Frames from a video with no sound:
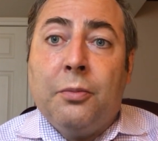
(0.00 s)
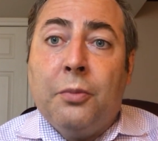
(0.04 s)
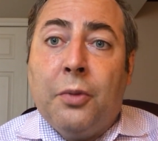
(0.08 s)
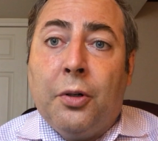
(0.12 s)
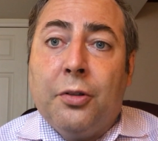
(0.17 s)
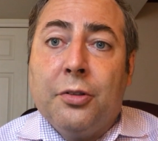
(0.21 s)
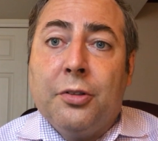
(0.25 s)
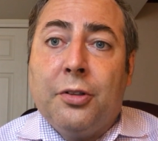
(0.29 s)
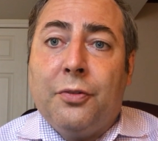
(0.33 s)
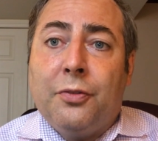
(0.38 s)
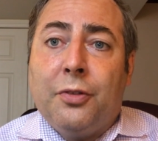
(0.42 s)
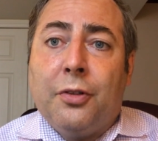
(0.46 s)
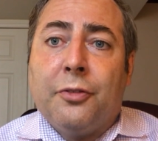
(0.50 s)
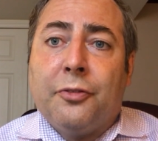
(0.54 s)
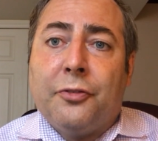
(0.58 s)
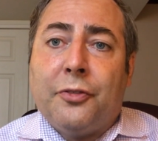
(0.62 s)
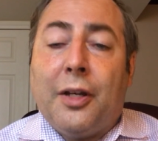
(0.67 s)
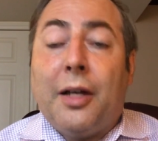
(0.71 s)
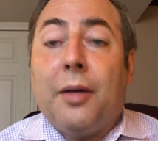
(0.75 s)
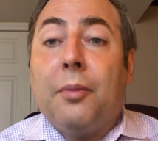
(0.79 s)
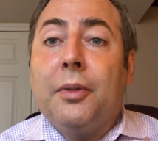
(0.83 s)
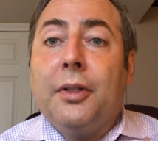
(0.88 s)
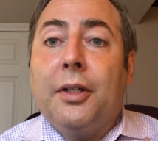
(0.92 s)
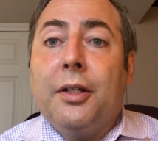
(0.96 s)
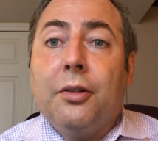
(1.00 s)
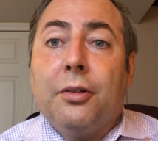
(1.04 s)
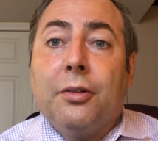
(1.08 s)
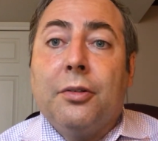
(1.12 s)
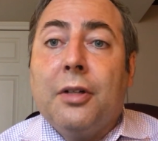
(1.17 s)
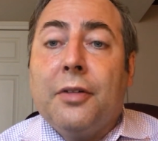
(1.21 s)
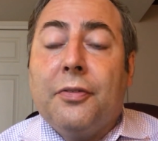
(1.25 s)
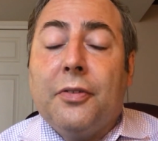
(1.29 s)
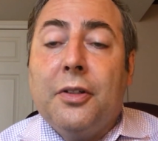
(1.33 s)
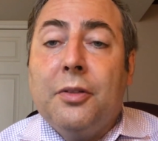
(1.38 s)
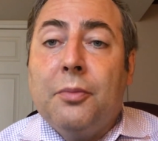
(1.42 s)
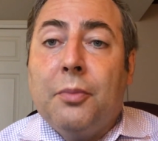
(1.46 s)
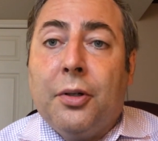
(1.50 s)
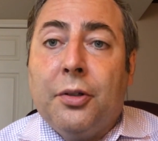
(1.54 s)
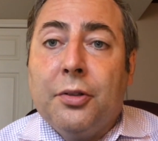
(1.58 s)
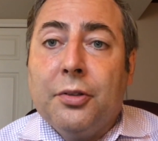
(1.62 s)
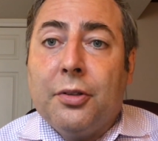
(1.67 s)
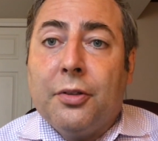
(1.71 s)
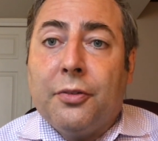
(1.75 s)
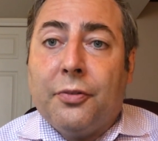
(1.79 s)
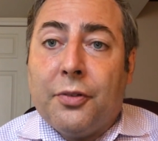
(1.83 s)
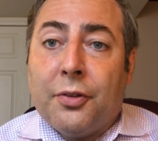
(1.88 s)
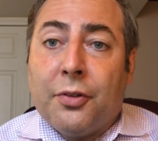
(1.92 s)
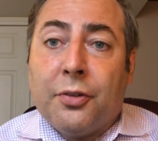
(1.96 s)
mold of your family or even the mold
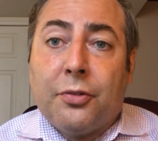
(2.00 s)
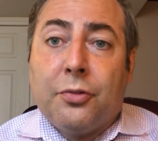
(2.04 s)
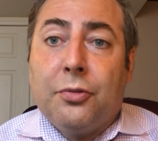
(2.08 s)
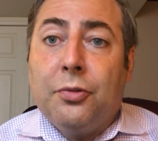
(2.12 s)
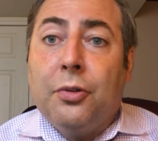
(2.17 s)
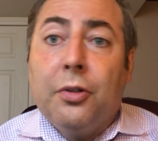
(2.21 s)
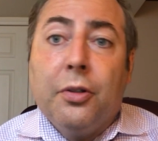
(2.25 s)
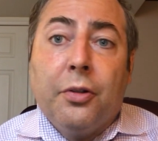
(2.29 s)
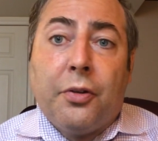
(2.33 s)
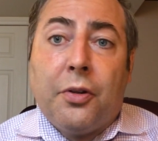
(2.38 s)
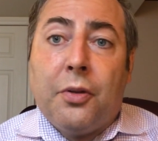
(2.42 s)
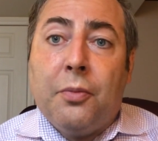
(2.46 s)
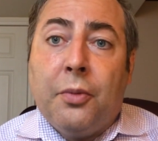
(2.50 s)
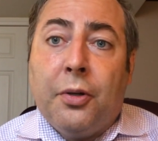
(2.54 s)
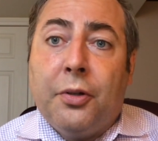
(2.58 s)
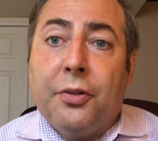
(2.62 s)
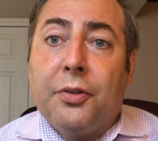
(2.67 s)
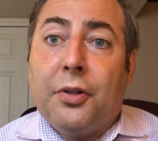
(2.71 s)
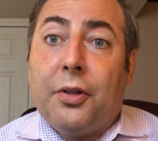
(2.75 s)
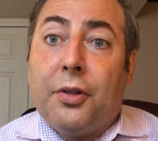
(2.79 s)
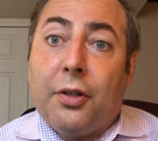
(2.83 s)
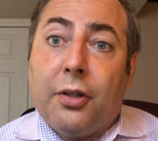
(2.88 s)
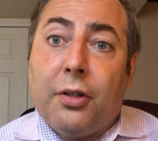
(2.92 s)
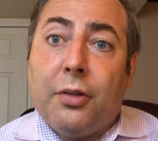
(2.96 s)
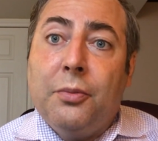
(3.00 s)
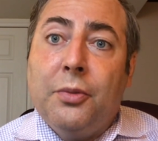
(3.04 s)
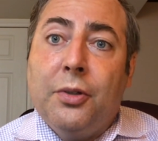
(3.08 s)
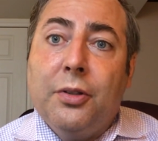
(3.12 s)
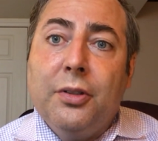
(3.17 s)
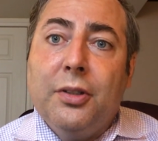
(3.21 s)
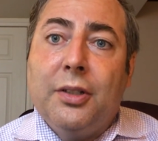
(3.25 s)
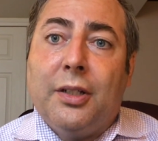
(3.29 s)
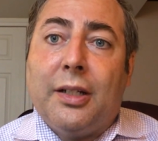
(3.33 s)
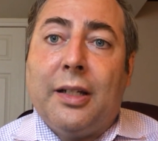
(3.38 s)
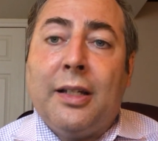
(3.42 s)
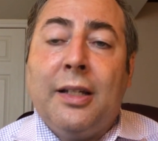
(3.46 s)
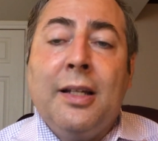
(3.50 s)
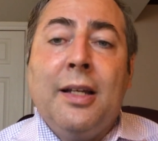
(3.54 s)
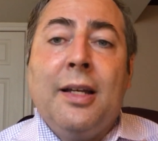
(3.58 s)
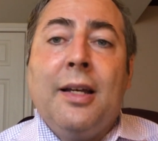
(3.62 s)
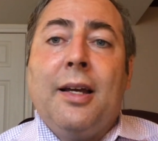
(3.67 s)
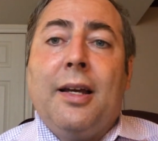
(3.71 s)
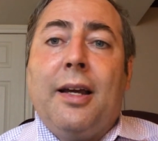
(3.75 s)
of the school or the mold of the community.